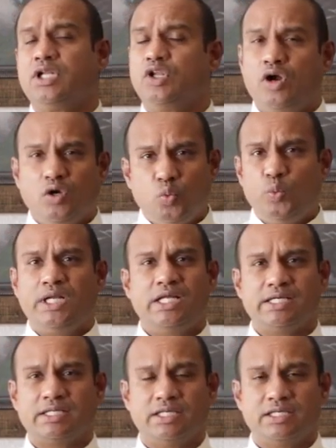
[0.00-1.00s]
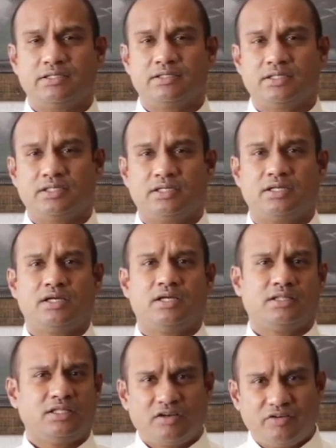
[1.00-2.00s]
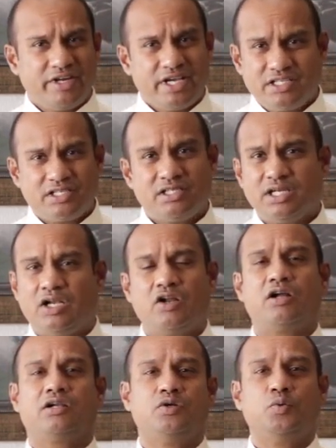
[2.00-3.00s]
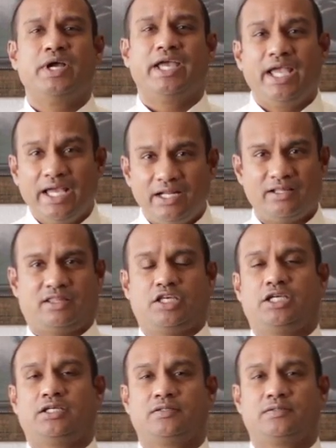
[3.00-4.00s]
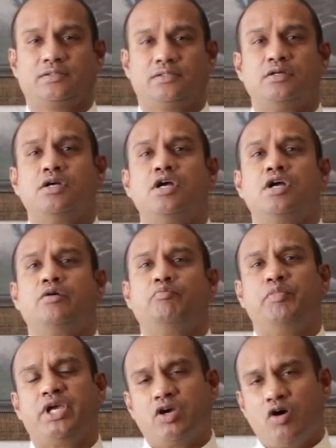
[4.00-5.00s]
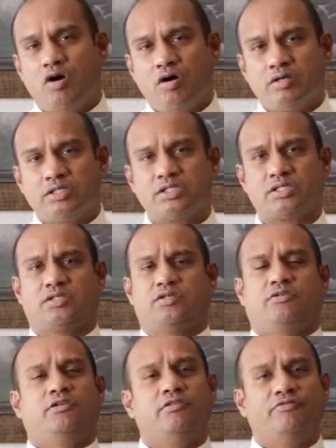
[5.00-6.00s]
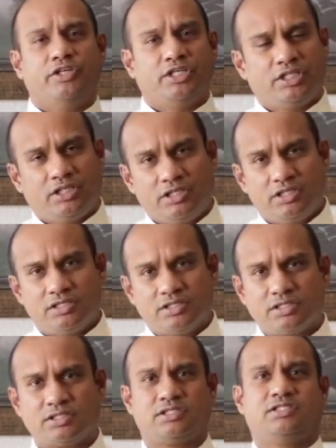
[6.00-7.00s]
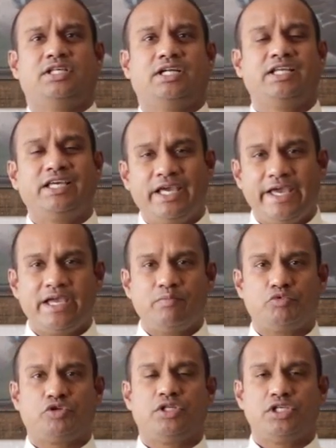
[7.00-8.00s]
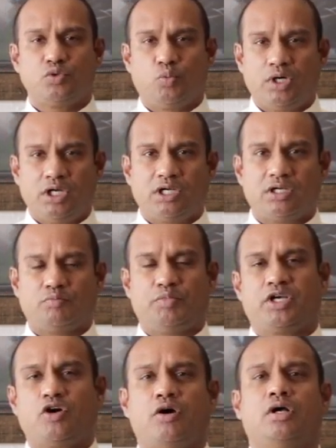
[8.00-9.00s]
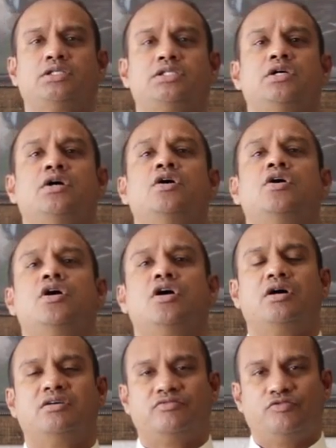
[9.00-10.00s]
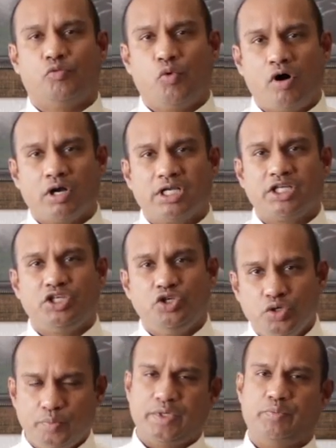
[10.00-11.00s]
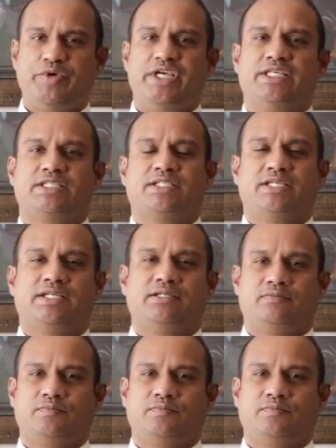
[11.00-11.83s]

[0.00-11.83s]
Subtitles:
Not willingly. The creation did not do anything because of the curse that came to this world because of what human beings did.